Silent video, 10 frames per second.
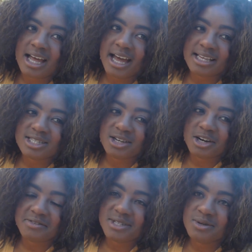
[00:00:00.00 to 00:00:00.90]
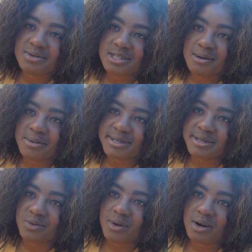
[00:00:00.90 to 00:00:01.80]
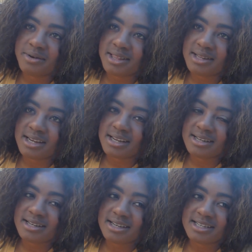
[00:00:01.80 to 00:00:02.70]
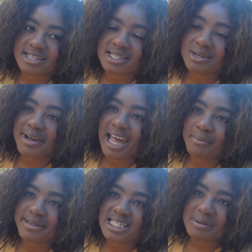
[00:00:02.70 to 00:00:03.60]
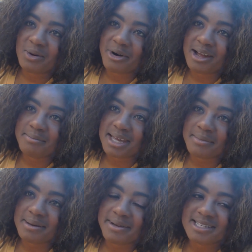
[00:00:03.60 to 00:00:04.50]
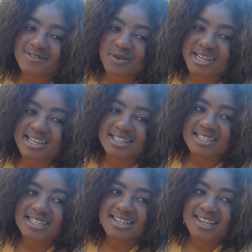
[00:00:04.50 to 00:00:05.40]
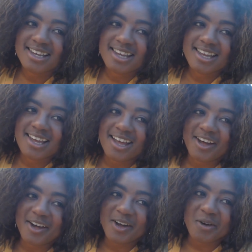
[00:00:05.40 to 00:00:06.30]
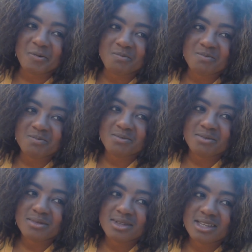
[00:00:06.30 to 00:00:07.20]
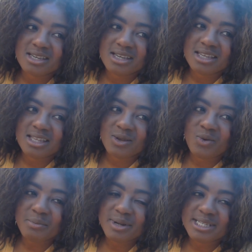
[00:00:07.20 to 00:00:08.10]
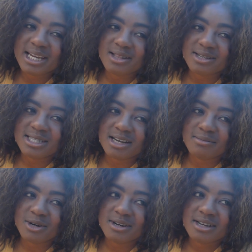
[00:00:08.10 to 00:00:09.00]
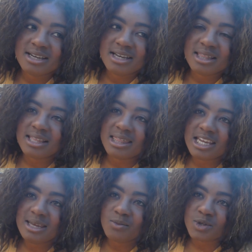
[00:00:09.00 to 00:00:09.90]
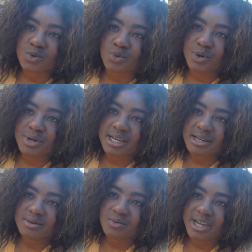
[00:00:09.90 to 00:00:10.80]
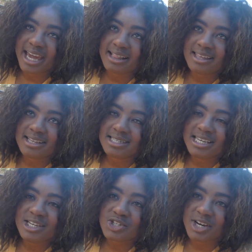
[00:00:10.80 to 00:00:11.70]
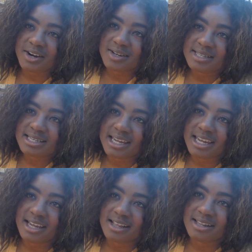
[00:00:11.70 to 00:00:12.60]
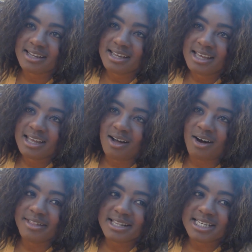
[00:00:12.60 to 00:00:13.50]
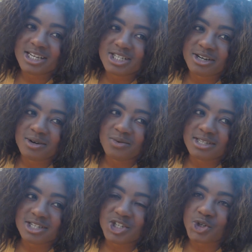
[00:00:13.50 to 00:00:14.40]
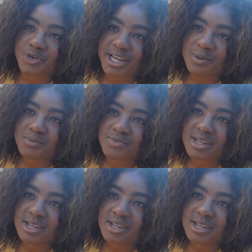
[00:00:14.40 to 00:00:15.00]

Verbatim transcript: I served two summers in a row, and, and it just so happens to be where I met my best friends. Um, one particular summer, the theme was rooted. We had these t shirts, and on the t shirt was a tree